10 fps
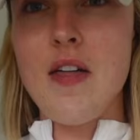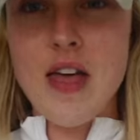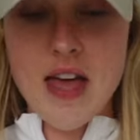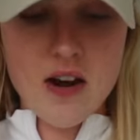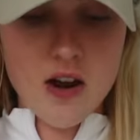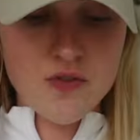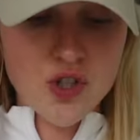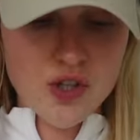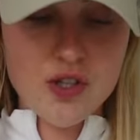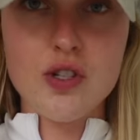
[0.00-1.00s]
And then I've
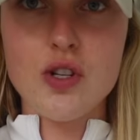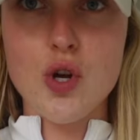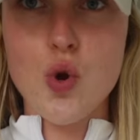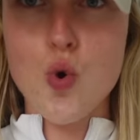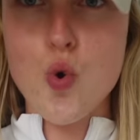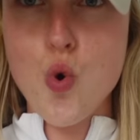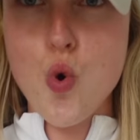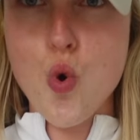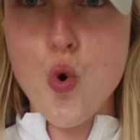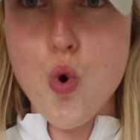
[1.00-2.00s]

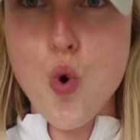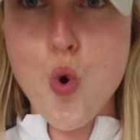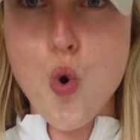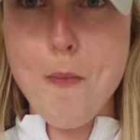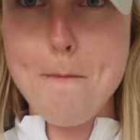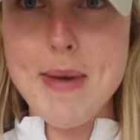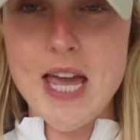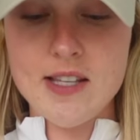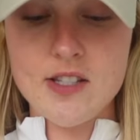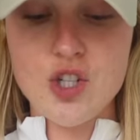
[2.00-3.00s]
just
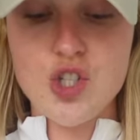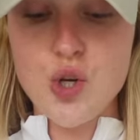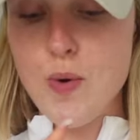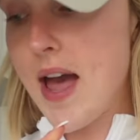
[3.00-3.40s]
mixed 2